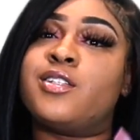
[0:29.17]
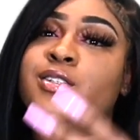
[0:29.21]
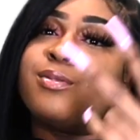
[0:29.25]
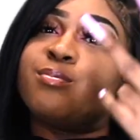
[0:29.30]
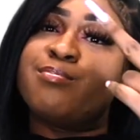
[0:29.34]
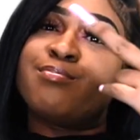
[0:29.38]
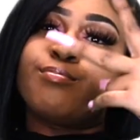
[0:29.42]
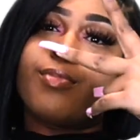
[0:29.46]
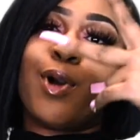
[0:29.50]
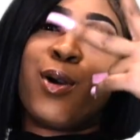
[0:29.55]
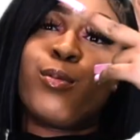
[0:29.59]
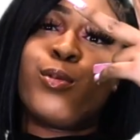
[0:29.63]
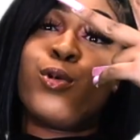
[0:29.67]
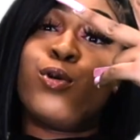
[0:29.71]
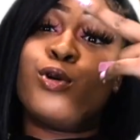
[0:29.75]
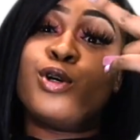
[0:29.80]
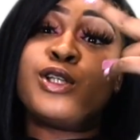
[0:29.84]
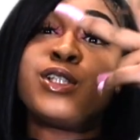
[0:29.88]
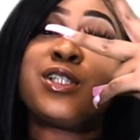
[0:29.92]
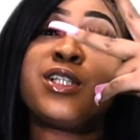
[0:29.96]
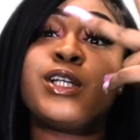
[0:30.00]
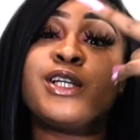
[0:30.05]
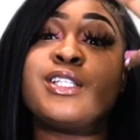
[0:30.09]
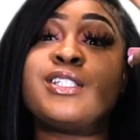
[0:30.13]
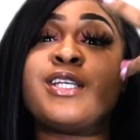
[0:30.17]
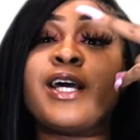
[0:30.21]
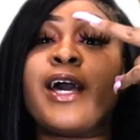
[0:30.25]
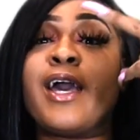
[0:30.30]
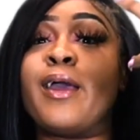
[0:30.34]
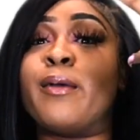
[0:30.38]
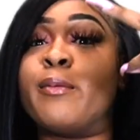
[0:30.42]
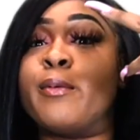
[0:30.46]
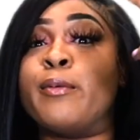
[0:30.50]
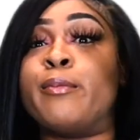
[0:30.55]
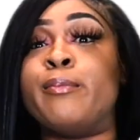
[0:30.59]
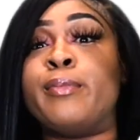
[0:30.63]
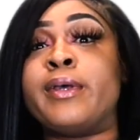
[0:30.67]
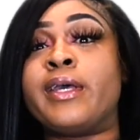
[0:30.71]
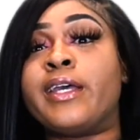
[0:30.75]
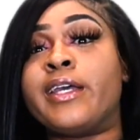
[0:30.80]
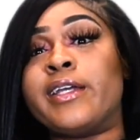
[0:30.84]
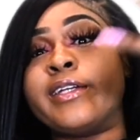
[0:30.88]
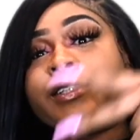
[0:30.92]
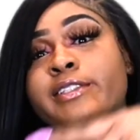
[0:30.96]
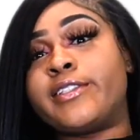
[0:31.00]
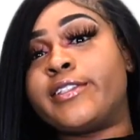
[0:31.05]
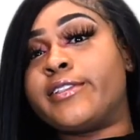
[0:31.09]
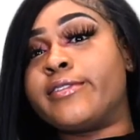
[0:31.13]
I'm going to the table,
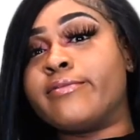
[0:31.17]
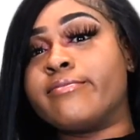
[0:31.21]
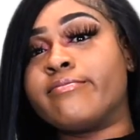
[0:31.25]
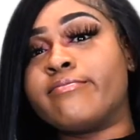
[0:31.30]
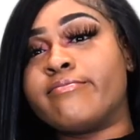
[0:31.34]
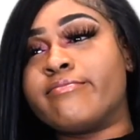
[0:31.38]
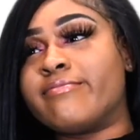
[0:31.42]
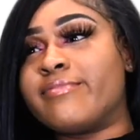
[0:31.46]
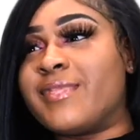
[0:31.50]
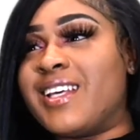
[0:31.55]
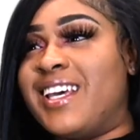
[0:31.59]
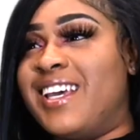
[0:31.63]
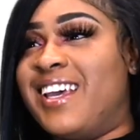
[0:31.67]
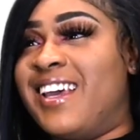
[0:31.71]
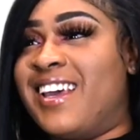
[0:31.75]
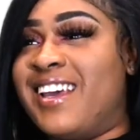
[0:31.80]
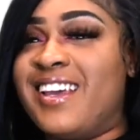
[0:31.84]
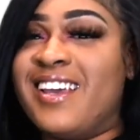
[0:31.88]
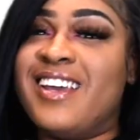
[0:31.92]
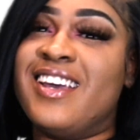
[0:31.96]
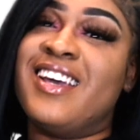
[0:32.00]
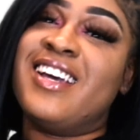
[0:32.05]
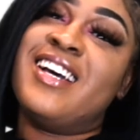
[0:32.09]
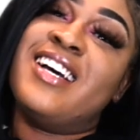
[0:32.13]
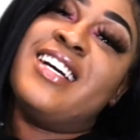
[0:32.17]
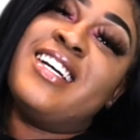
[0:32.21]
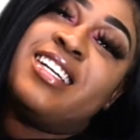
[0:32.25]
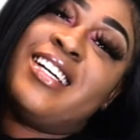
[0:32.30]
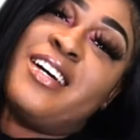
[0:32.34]
bitch.